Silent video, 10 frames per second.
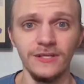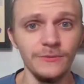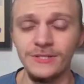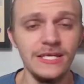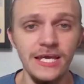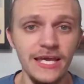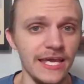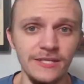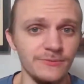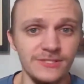It,
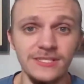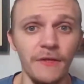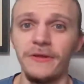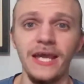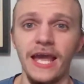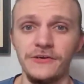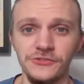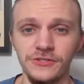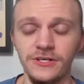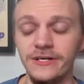it was nothing
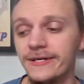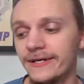extra.